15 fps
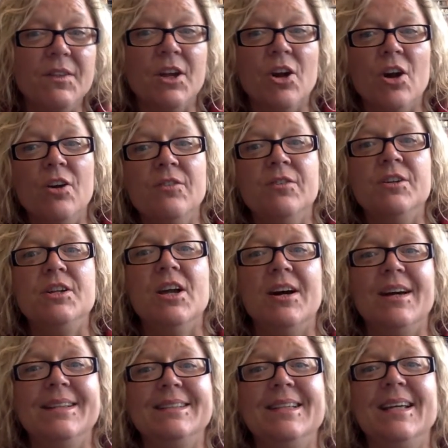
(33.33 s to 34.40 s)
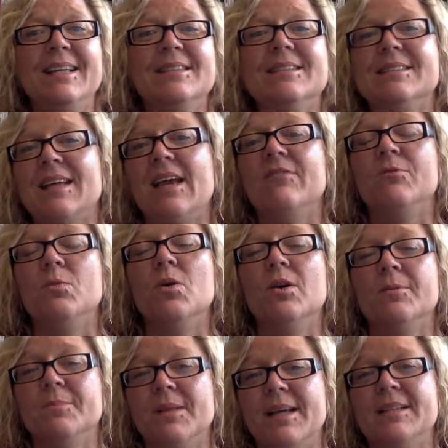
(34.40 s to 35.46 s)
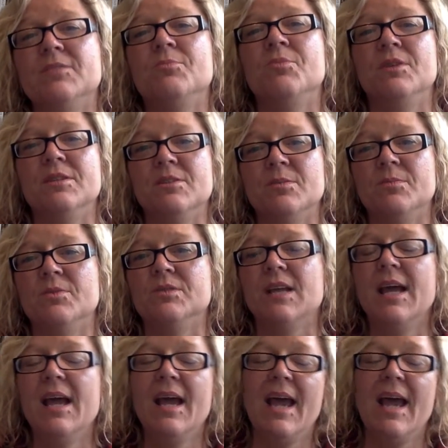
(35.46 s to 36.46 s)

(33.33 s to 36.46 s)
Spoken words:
COVID-19 Safe Workplace Principles,